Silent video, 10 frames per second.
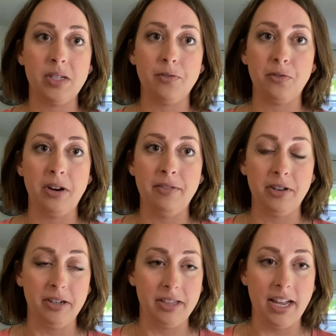
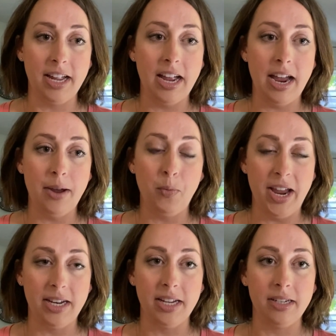forever that I
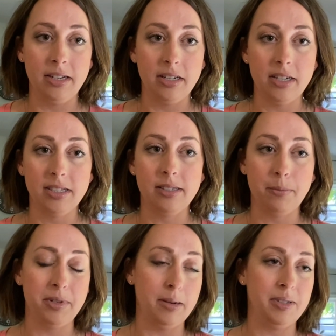waited. Because
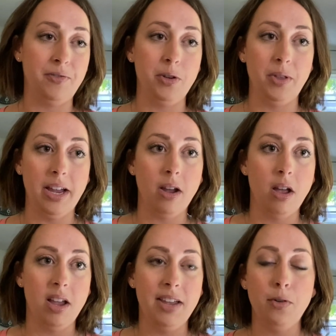sometimes if you like
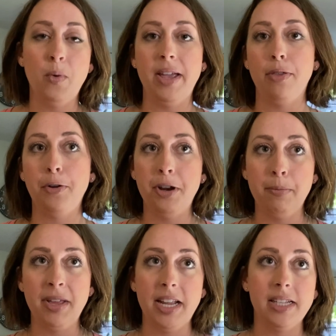even wait 30
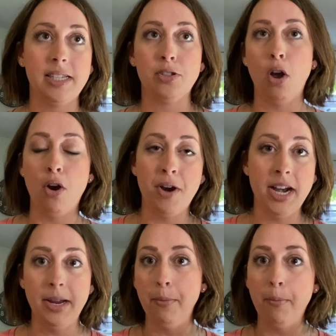minutes, it's
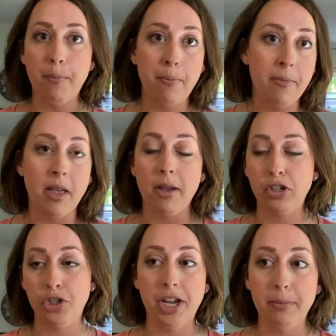already
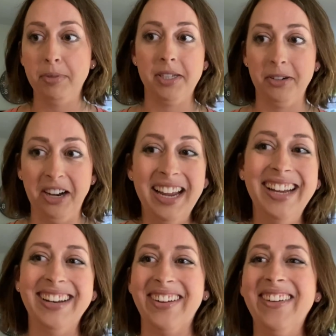shipped, right?
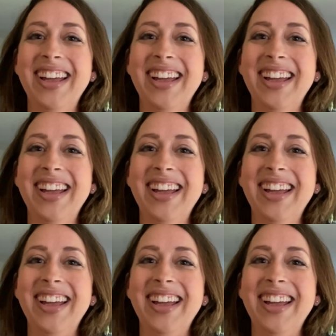You know.